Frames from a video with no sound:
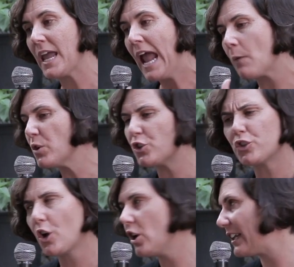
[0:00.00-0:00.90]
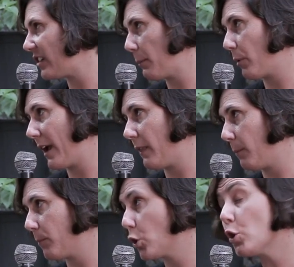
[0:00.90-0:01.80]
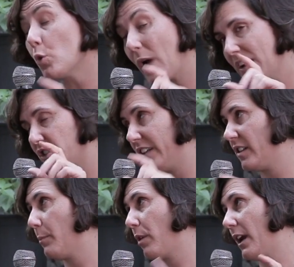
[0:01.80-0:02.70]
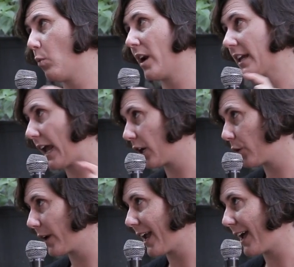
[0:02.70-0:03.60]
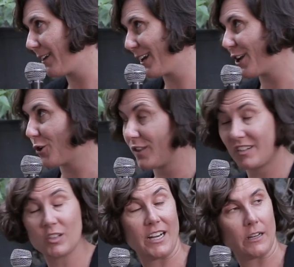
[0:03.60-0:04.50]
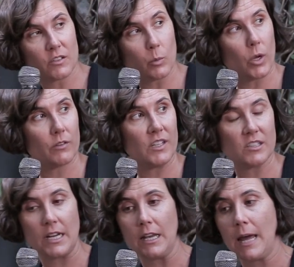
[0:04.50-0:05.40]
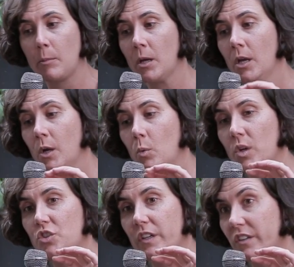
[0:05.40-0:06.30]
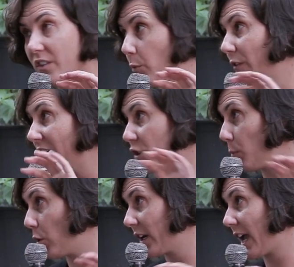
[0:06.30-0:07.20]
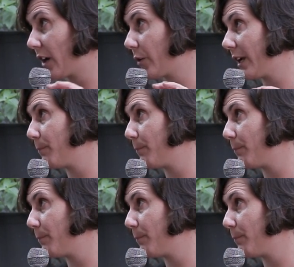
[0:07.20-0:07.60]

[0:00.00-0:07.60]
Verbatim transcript: And we should totally separate them. Google actually separated one category out, and I know this connects the work of Internet Lab, which is the revenge porn category.